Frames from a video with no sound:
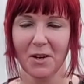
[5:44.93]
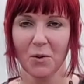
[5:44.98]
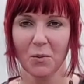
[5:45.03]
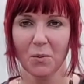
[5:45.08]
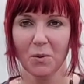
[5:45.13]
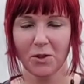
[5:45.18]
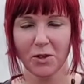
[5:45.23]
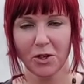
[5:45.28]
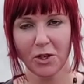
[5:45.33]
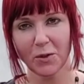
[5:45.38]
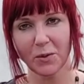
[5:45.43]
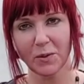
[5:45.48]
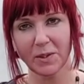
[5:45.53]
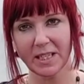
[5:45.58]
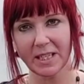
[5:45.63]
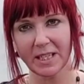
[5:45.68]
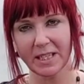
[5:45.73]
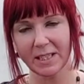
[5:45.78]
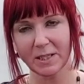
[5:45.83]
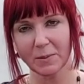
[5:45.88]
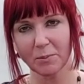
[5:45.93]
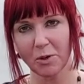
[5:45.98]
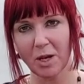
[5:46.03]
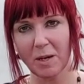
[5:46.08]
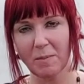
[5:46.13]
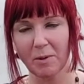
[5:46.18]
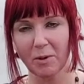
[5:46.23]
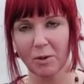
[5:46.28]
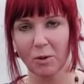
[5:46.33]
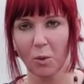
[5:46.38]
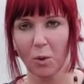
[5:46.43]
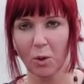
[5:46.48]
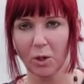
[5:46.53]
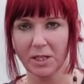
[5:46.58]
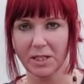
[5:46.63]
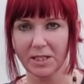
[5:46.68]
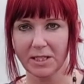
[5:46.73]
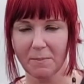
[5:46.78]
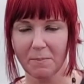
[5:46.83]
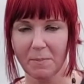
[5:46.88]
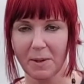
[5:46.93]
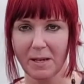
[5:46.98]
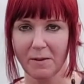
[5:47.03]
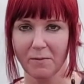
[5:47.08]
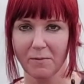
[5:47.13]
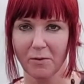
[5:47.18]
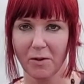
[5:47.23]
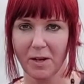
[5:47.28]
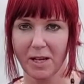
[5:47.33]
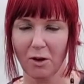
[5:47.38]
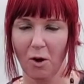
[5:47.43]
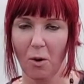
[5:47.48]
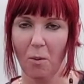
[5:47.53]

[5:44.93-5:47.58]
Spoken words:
with using this premium quality peat-free